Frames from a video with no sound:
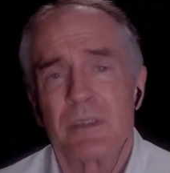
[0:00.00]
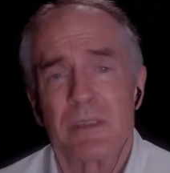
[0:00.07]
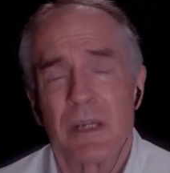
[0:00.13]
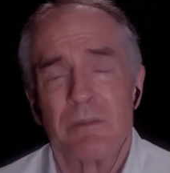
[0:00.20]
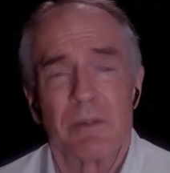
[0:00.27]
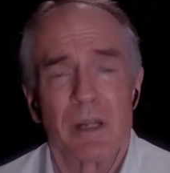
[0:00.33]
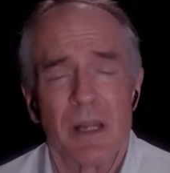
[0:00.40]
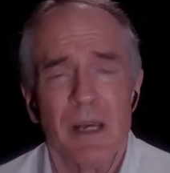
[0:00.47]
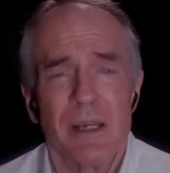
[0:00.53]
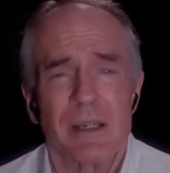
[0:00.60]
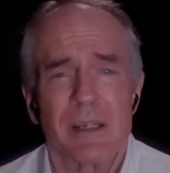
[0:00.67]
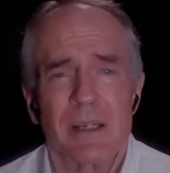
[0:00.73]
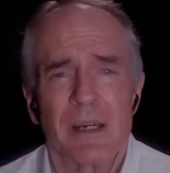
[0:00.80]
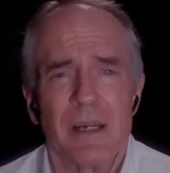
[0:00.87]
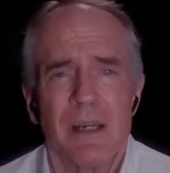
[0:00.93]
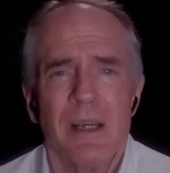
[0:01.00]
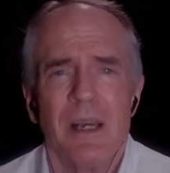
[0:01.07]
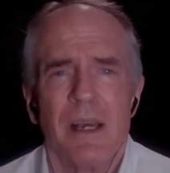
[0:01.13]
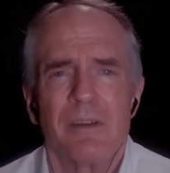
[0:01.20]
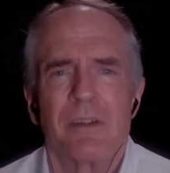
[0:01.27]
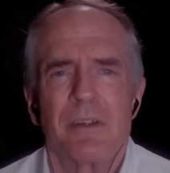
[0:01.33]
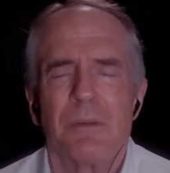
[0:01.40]
as I would like,
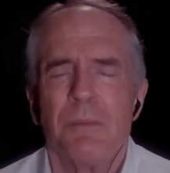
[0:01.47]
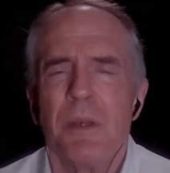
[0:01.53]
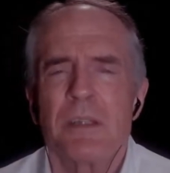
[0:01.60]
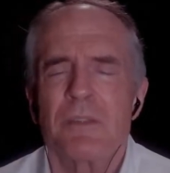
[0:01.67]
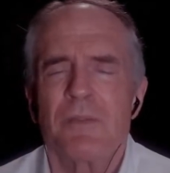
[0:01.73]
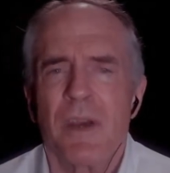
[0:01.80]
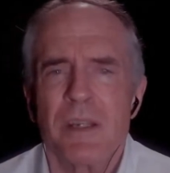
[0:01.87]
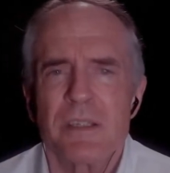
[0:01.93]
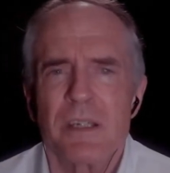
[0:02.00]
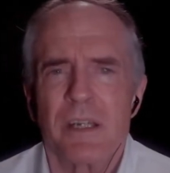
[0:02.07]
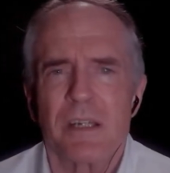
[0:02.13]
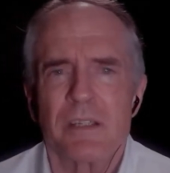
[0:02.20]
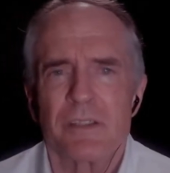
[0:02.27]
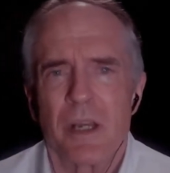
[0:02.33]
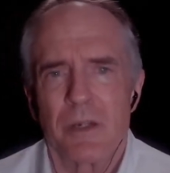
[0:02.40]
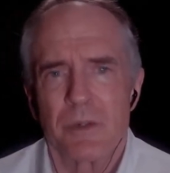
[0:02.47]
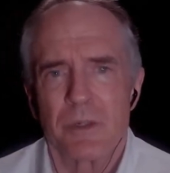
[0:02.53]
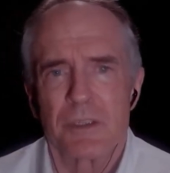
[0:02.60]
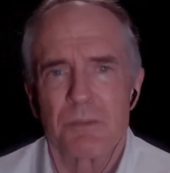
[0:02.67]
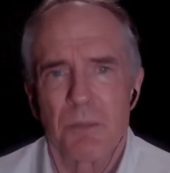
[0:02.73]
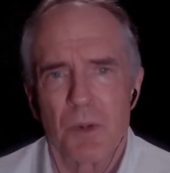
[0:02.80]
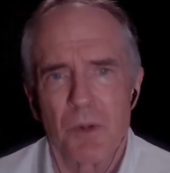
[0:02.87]
to me it's fascinating to try to
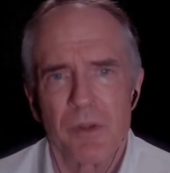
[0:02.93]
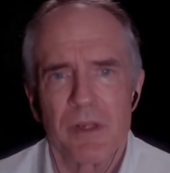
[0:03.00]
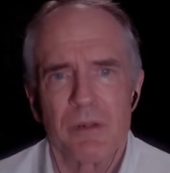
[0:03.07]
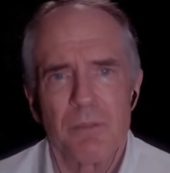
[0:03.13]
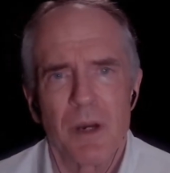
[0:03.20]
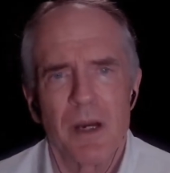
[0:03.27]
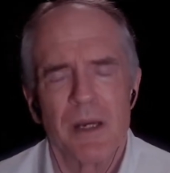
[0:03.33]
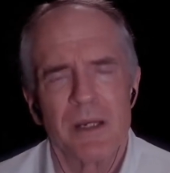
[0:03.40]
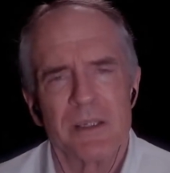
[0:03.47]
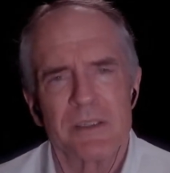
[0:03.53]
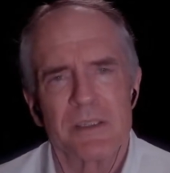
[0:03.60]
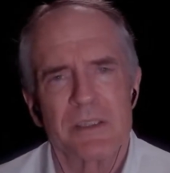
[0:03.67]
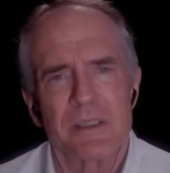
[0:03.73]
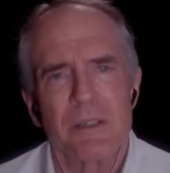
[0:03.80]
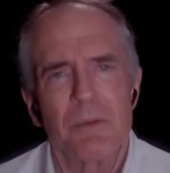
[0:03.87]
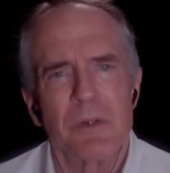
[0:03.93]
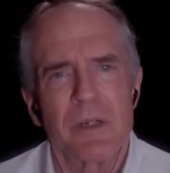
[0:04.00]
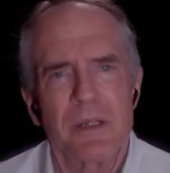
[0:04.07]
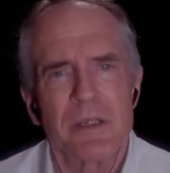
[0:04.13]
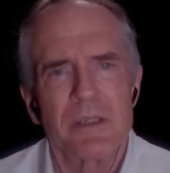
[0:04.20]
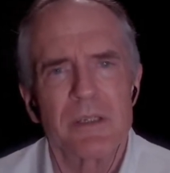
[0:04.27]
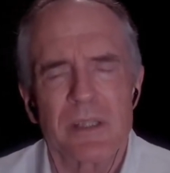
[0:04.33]
explore their minds and see what it
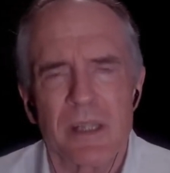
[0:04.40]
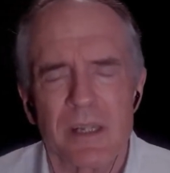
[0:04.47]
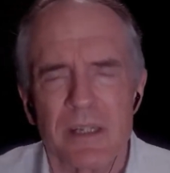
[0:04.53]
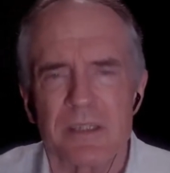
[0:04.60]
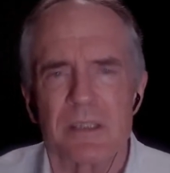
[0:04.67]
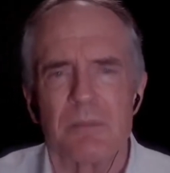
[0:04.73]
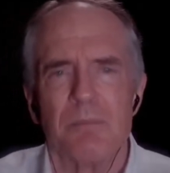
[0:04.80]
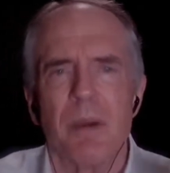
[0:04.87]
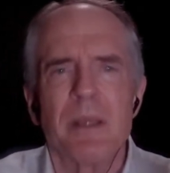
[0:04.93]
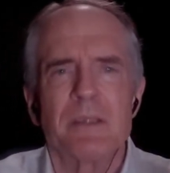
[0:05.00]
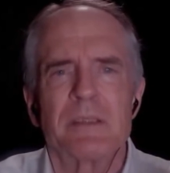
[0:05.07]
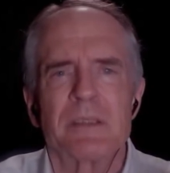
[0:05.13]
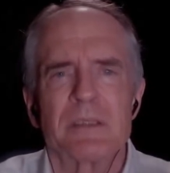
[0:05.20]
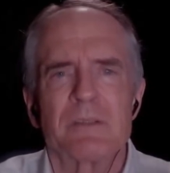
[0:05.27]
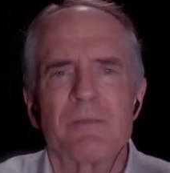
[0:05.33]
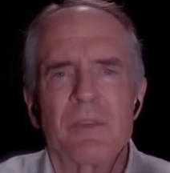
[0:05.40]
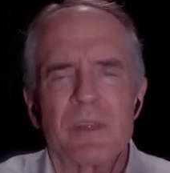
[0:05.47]
is that is the basis for